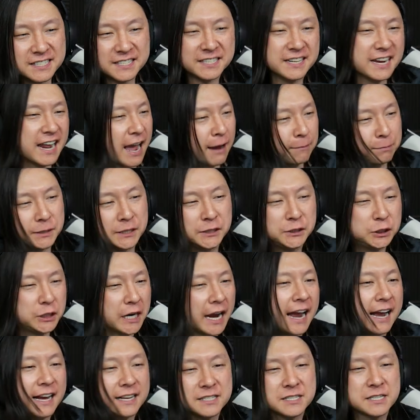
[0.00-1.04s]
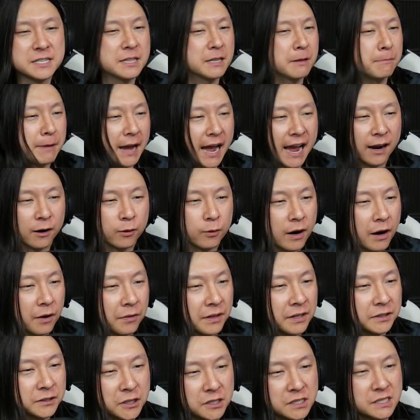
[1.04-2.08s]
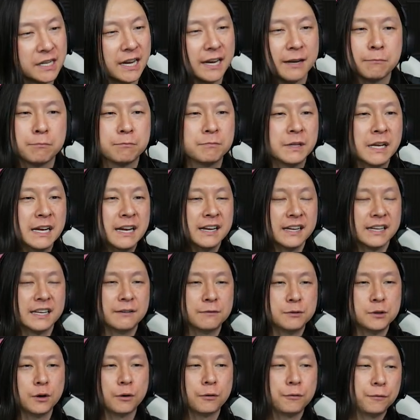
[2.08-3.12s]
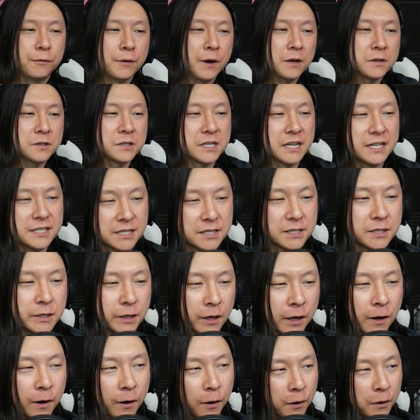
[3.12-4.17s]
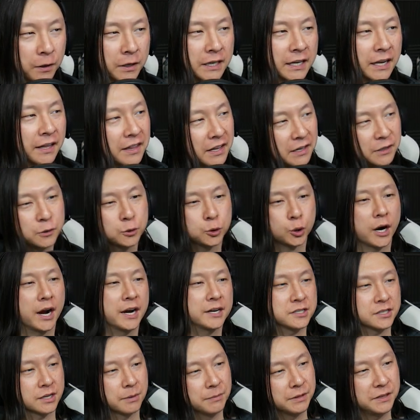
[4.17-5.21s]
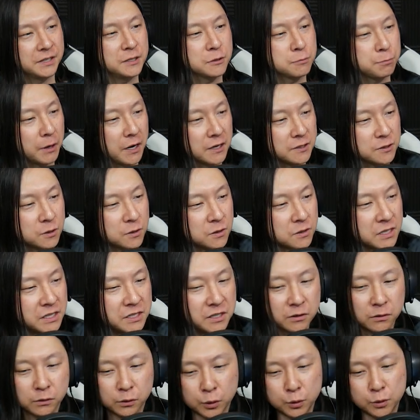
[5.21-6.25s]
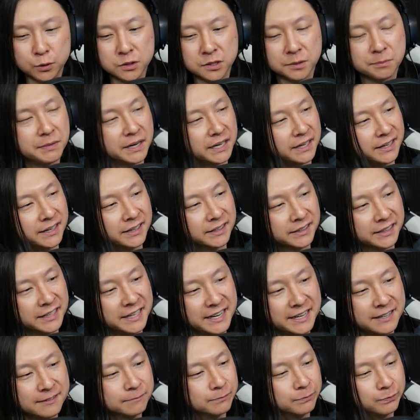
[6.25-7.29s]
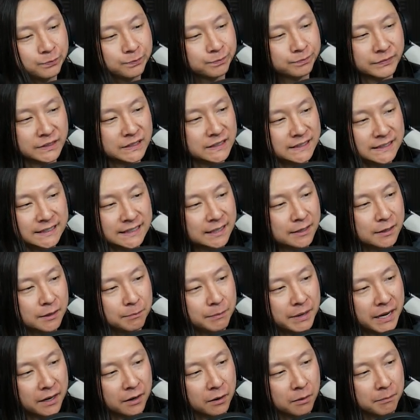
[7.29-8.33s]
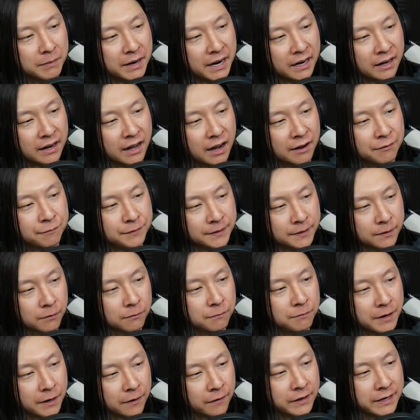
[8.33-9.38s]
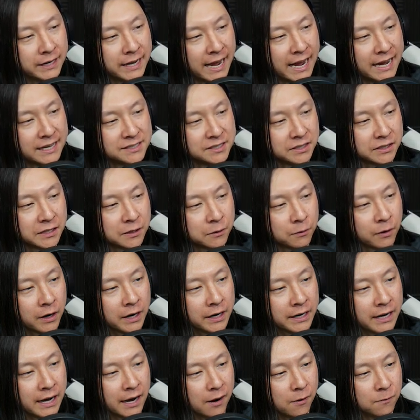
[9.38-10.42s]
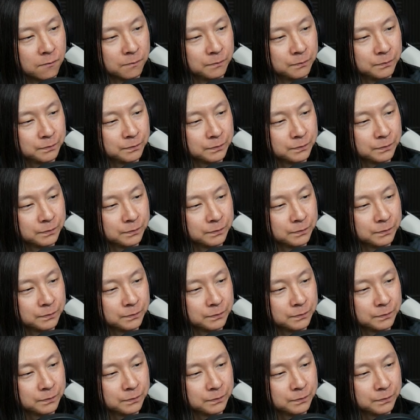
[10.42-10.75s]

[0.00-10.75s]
snappy jazz in the background that just like gives you a false sense of security. And then you try some of these puzzles and you lose immediately. Man, oh man, I feel very gaslit right now.